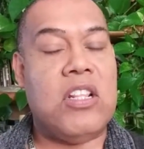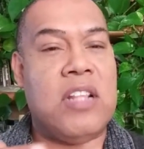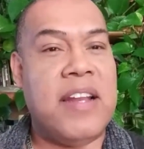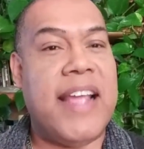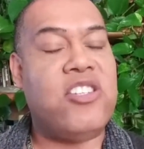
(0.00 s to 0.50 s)

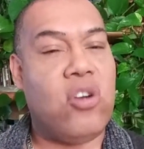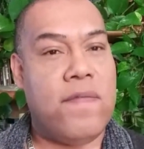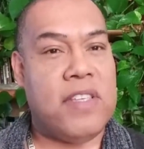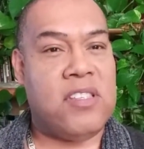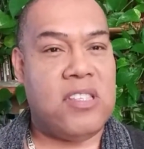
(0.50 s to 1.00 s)
the nature
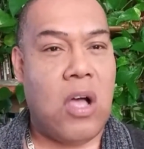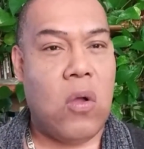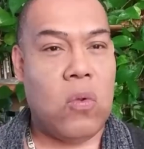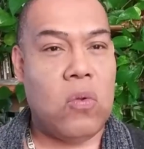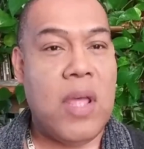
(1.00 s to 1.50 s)
of the
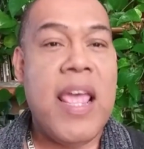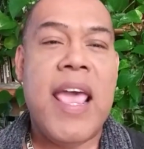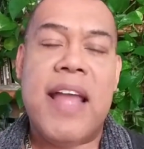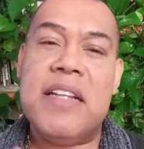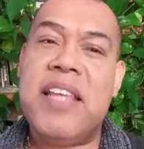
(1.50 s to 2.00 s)
soul.
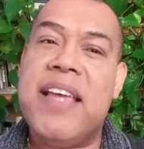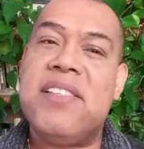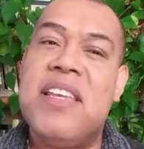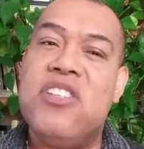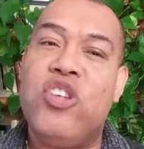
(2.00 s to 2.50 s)
And it
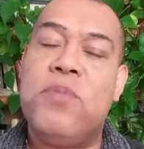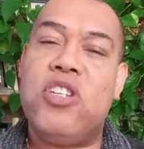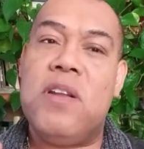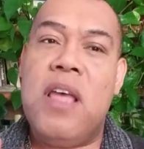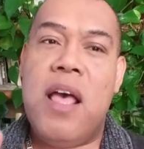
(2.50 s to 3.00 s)
takes the
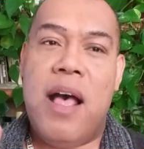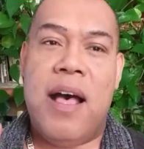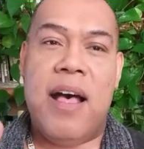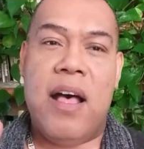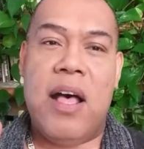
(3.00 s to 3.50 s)
Egyptian
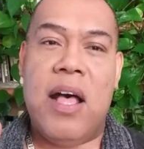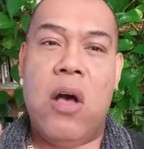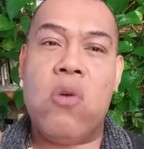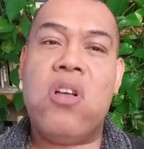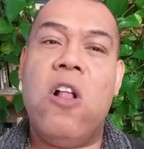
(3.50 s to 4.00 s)

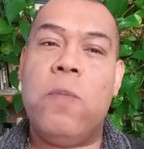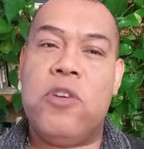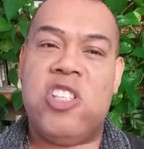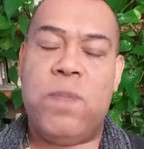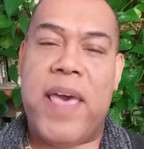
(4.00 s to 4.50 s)
occult
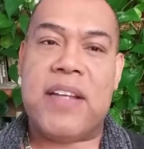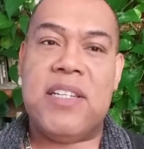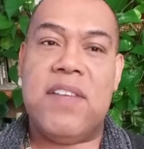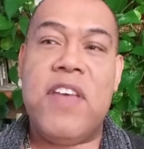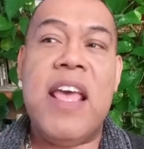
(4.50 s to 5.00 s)

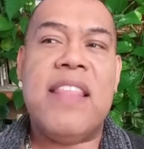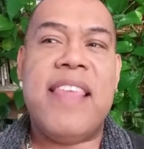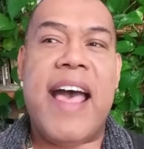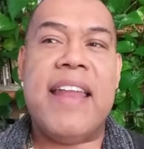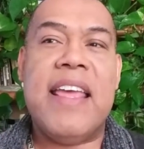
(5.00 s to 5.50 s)
perspective
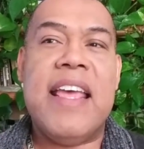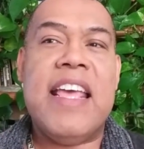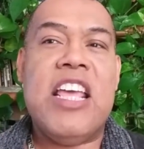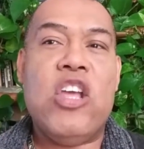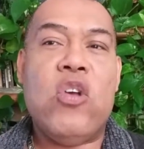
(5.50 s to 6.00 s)
that
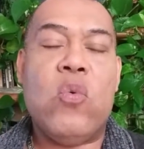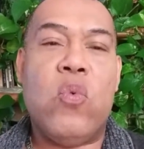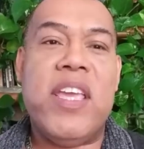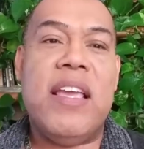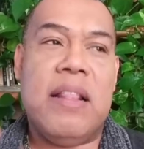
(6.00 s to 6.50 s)

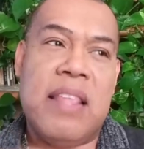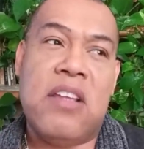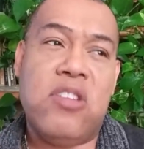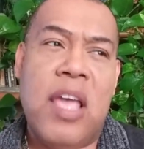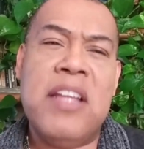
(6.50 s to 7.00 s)

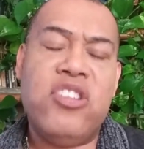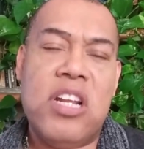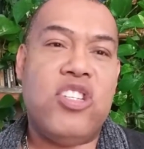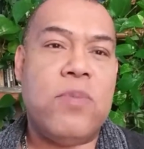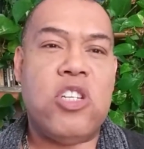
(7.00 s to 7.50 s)
the ancient
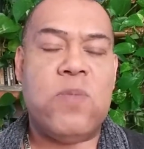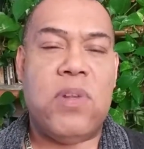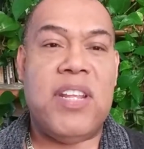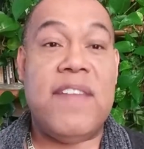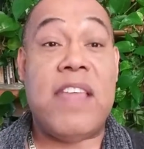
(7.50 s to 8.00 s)
Egyptians
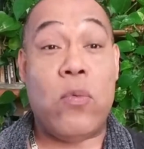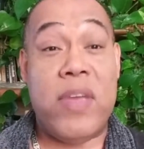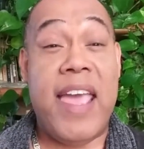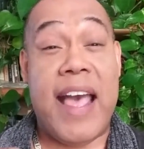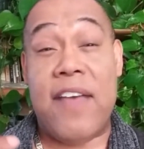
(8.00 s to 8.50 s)
believed that
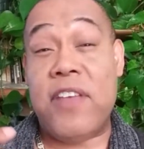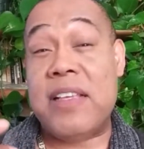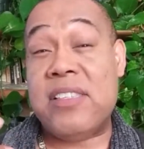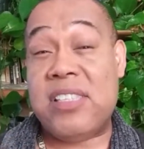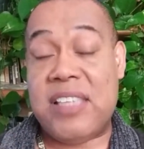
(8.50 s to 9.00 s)
we have
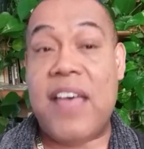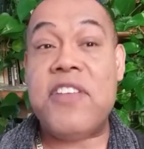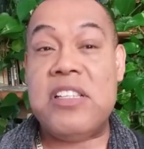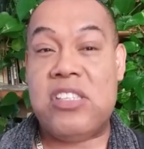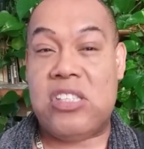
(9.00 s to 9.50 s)

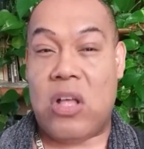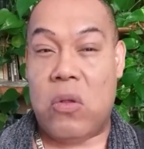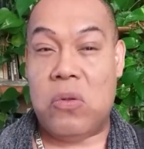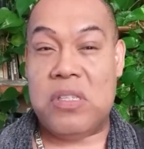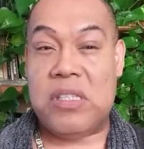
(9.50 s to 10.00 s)
7
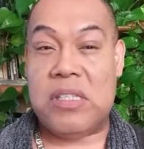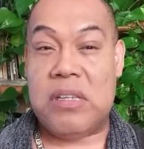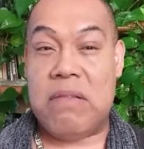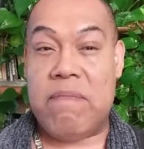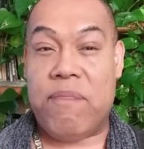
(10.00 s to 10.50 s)
souls,
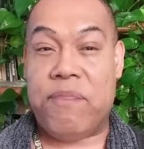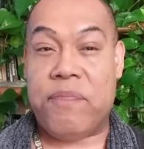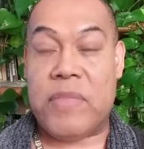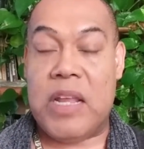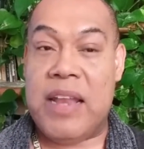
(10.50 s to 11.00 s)

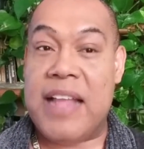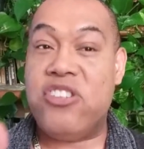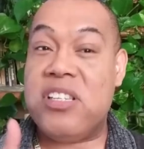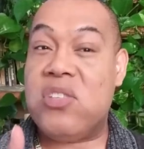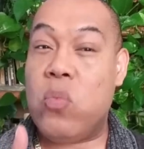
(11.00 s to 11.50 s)
not
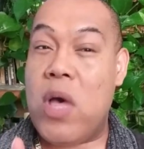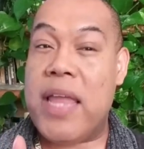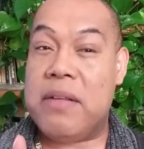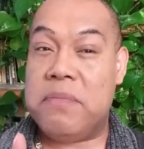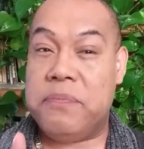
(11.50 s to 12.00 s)
just one.